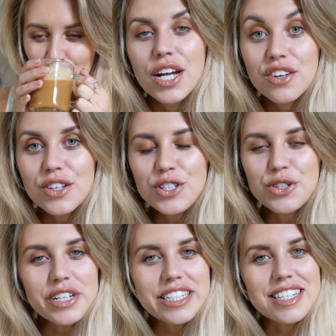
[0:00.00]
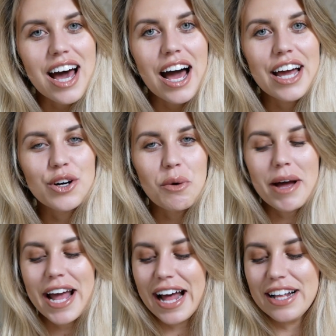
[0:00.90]
Another treat I got
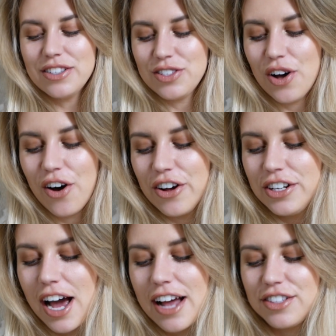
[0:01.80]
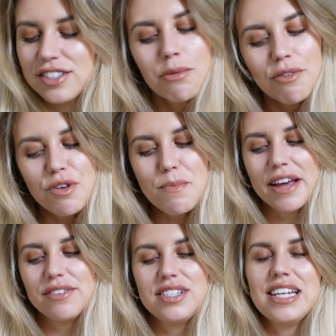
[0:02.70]
my hands on. Some of you
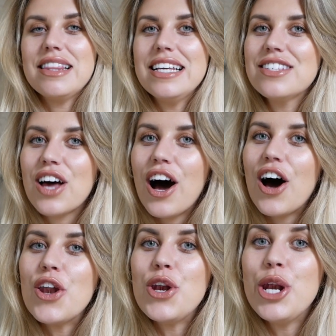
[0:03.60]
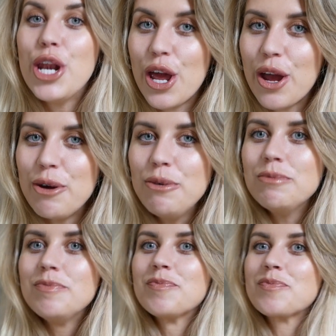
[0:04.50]
may have seen, these are new
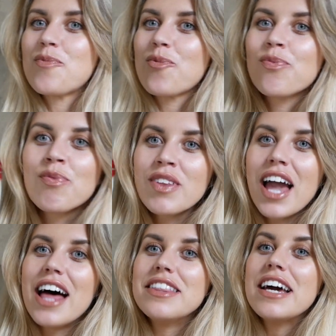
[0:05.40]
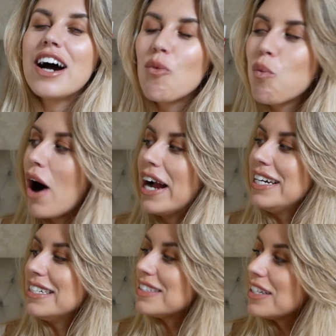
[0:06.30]
and they are
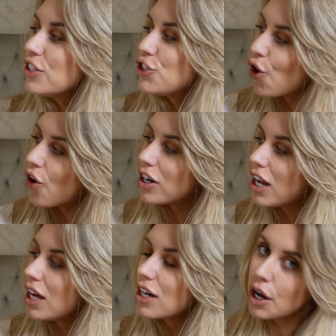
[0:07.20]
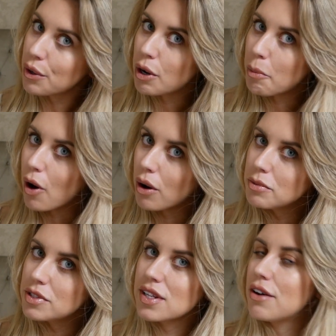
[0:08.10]
white chocolate Coco
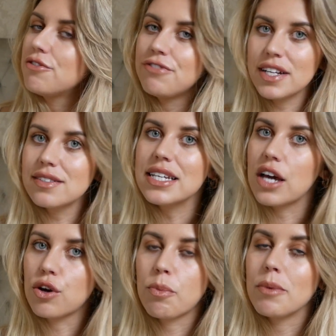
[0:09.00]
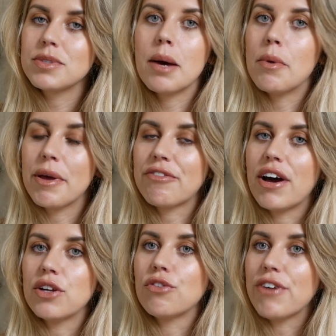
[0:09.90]
Pops. Firstly, Coco Pops I'm a big
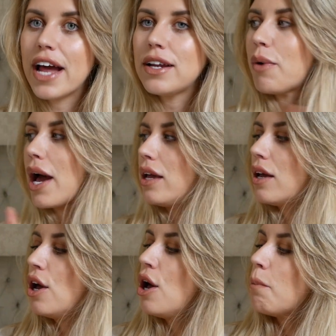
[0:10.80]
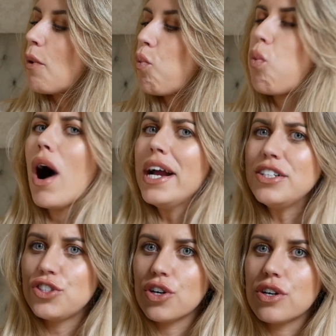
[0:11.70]
fan of anyway, but
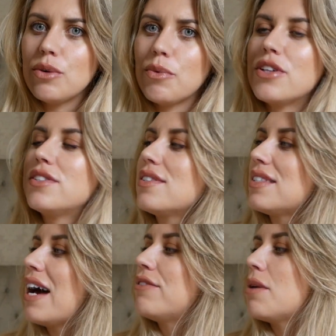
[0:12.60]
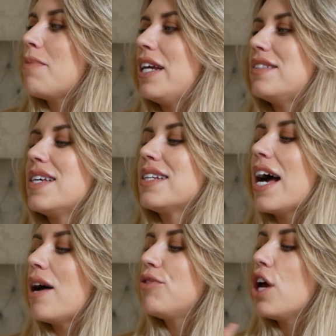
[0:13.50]
white chocolate ones sound amazing.
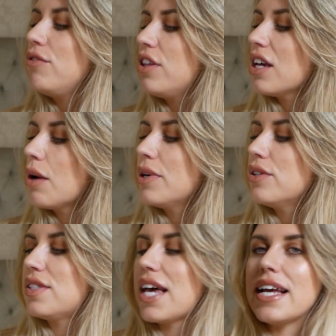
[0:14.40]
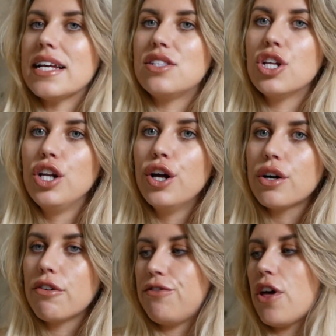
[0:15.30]
Now, the only thing I will say is the
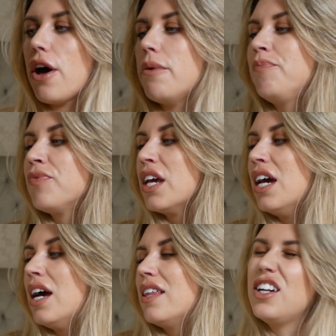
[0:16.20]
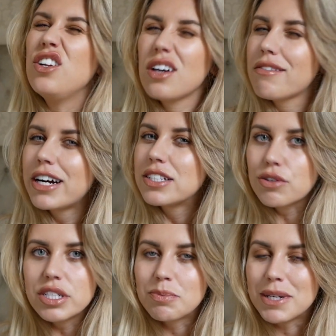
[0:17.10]
look of them, they look like Rice
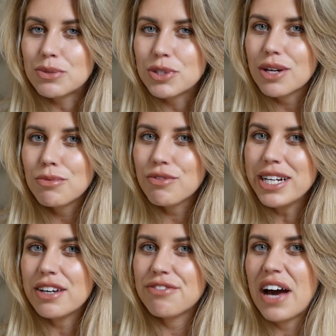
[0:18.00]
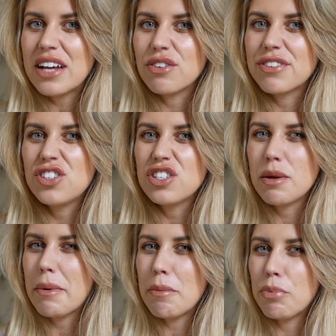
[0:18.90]
Krispies, which I'm not really a fan of. They're just
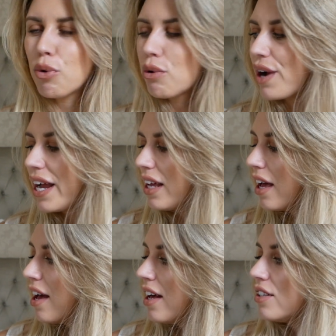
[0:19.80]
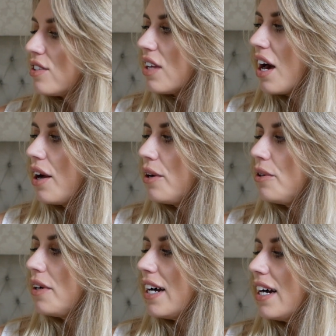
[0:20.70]
a bit boring.
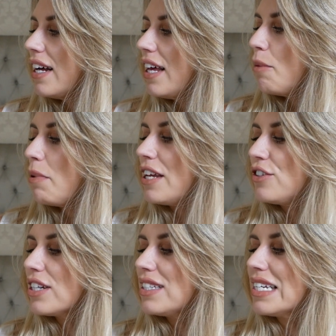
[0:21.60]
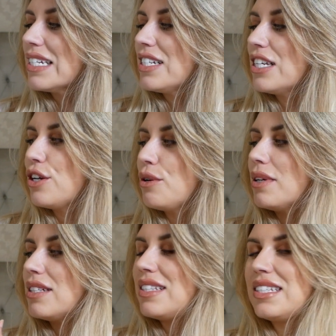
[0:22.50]
So it'd be interesting
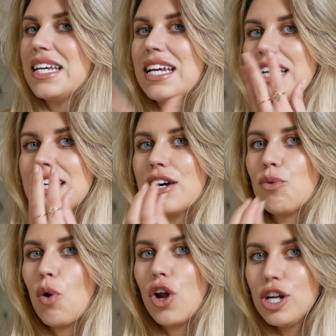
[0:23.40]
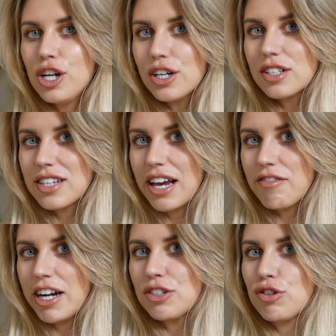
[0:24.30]
to see what looks
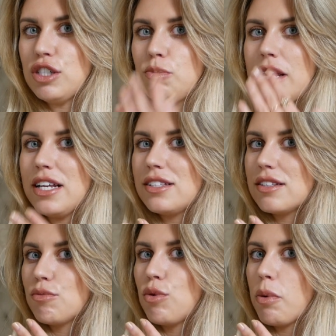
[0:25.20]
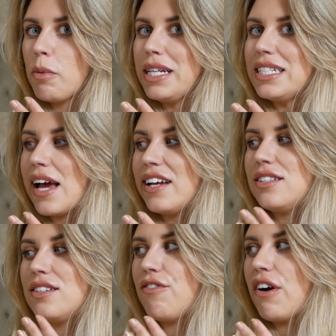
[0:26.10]
like Rice Krispies will probably
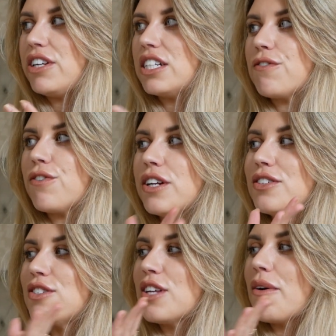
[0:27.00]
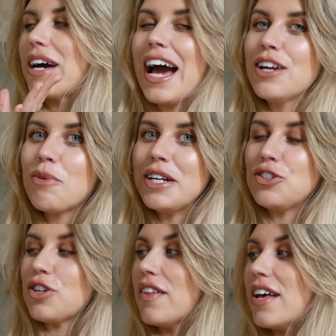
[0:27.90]
taste very different. So I cannot wait
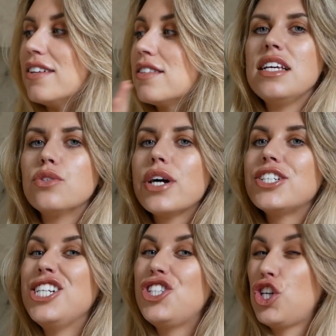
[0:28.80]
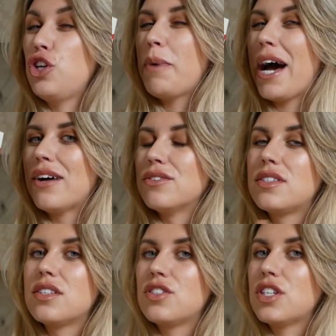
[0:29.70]
to try this. These were actually two pounds,
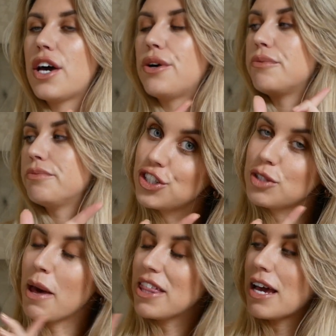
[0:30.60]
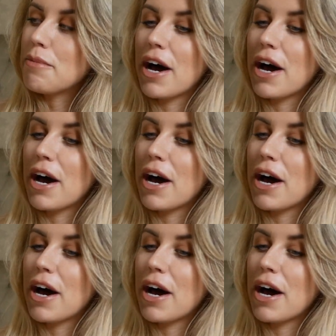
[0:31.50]
so just bear that